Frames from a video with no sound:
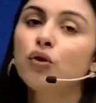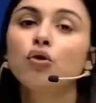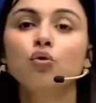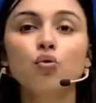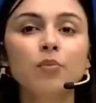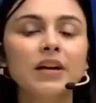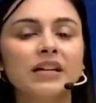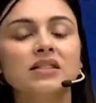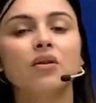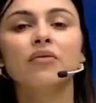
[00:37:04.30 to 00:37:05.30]
room
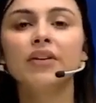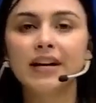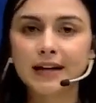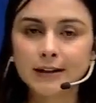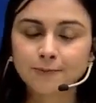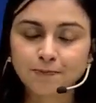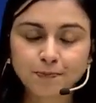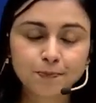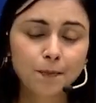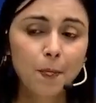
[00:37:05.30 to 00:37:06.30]
is vacant.
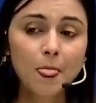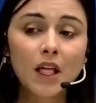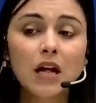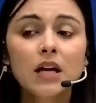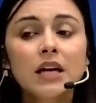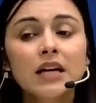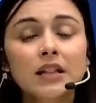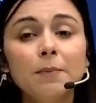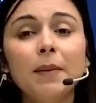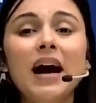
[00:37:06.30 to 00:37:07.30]

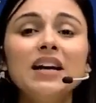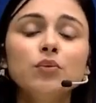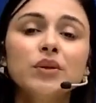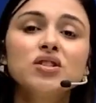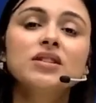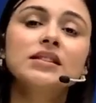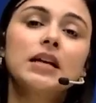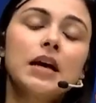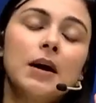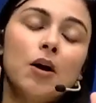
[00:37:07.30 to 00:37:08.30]
The part which is
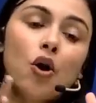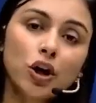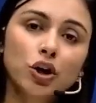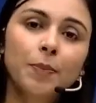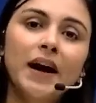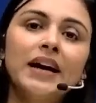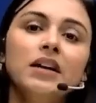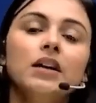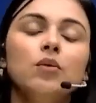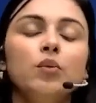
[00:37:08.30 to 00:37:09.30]
occupied
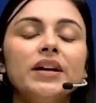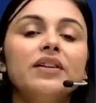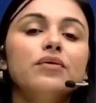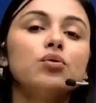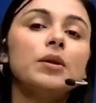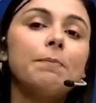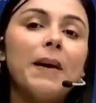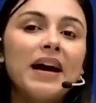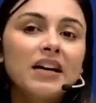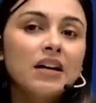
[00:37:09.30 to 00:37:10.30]
will give you the
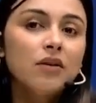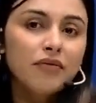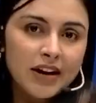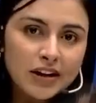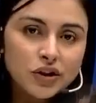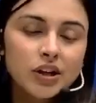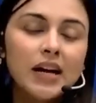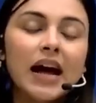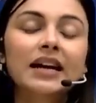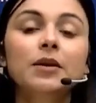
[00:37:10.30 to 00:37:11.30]
packing fraction
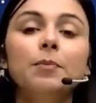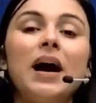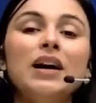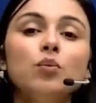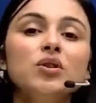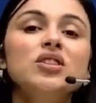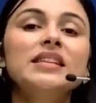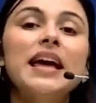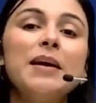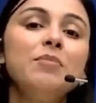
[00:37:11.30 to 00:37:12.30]
and the part which is
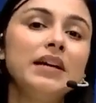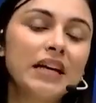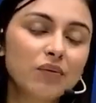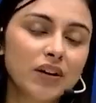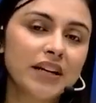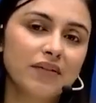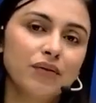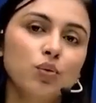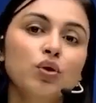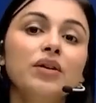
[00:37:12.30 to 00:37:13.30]
empty will give
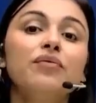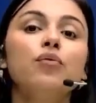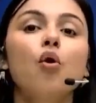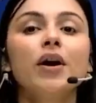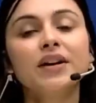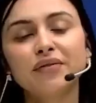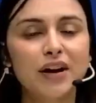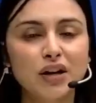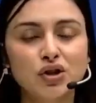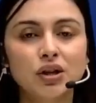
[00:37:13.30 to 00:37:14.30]
you the void
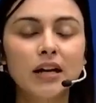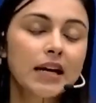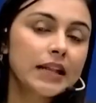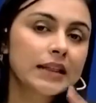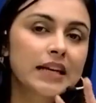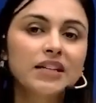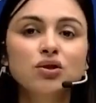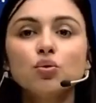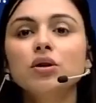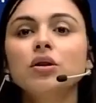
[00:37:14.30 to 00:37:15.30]
fraction. These
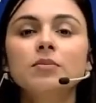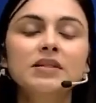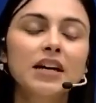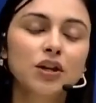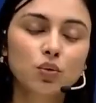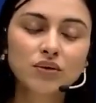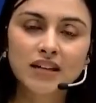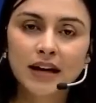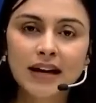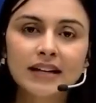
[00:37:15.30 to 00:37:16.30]
two terms are used
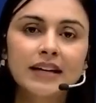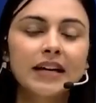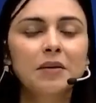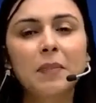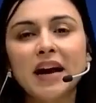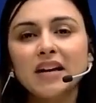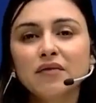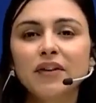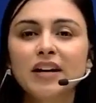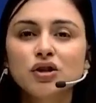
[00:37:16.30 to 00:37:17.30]
again and again: packing
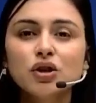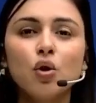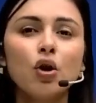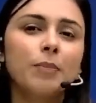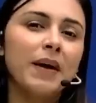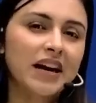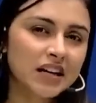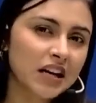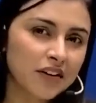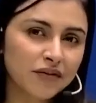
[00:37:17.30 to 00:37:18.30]
fraction or
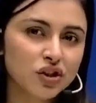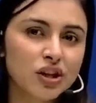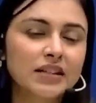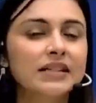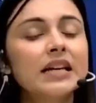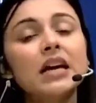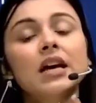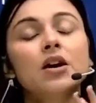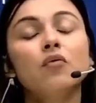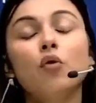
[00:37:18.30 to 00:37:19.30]
packing efficiency,
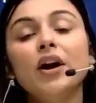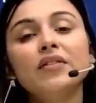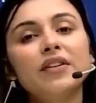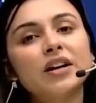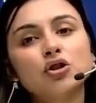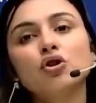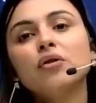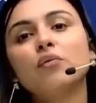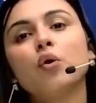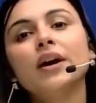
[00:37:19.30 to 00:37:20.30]
void fraction or
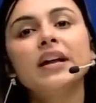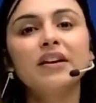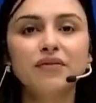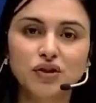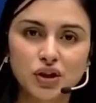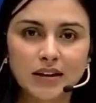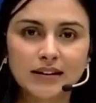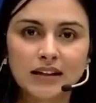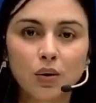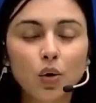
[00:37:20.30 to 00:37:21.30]
void
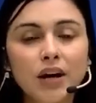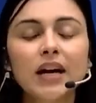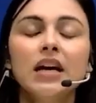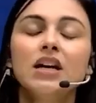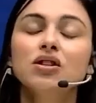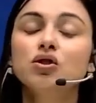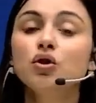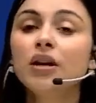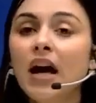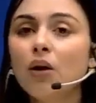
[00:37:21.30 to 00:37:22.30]
efficiency. Okay, so
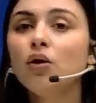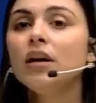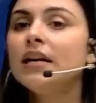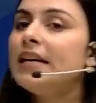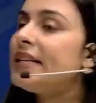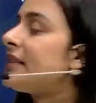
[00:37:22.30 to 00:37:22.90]
now let's